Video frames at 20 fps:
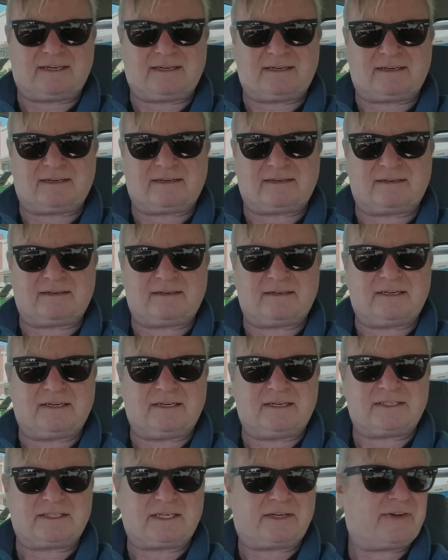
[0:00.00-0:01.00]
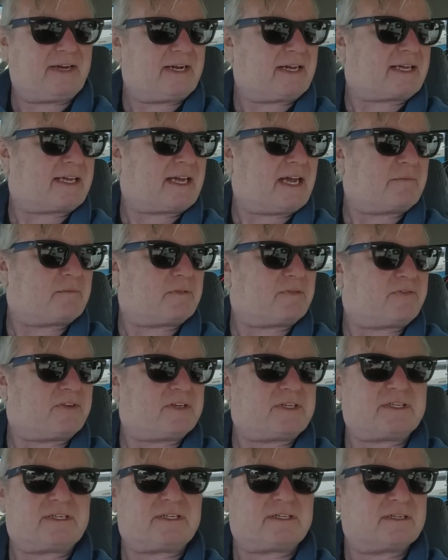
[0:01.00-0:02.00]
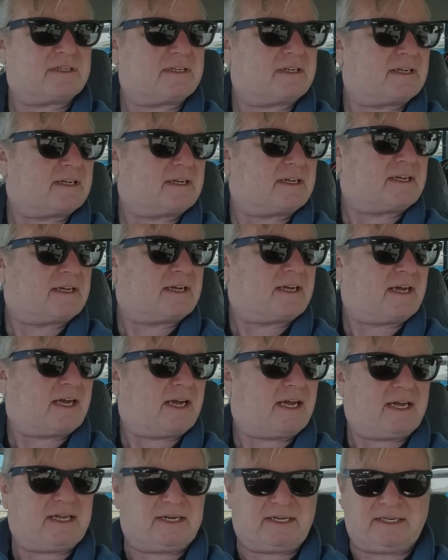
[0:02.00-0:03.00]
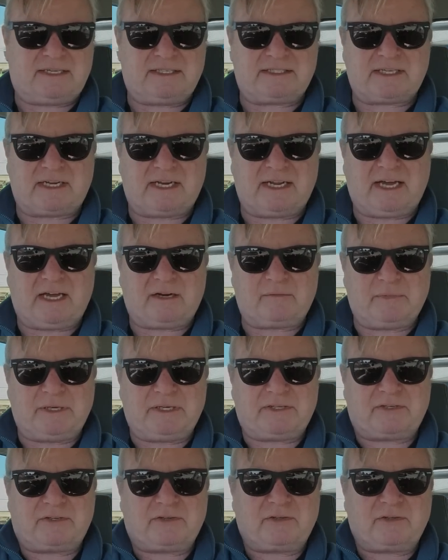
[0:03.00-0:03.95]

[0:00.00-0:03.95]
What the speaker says: Yeah. So I've had a camera fitted, and it has allowed me